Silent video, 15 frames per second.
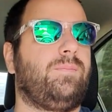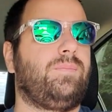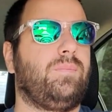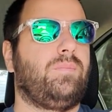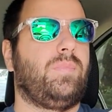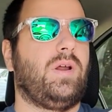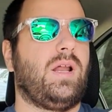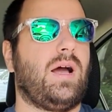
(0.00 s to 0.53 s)

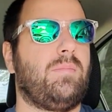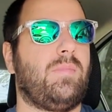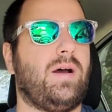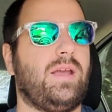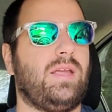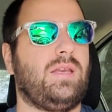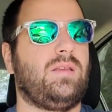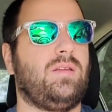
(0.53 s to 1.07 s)
But I
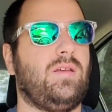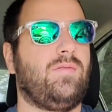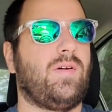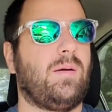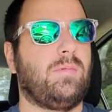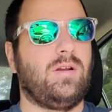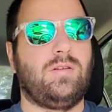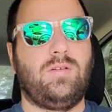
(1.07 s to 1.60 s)
might, if
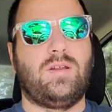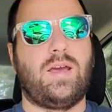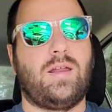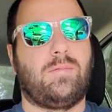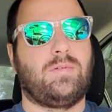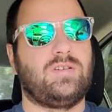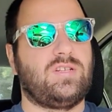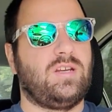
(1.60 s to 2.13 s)
I'm going to do that,
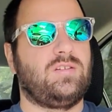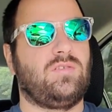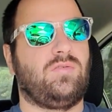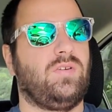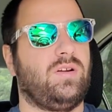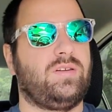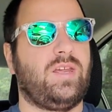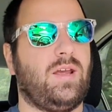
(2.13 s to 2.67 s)
I'm going to change the
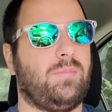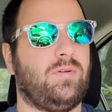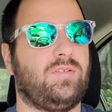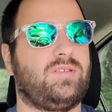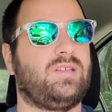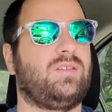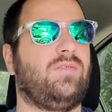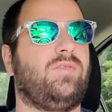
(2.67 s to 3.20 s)
front
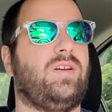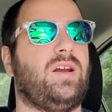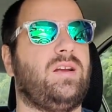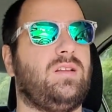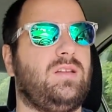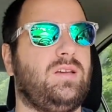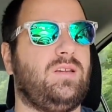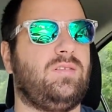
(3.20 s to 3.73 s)
dampers at the
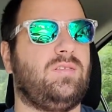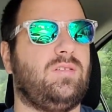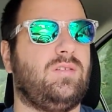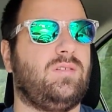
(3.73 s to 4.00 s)
very least.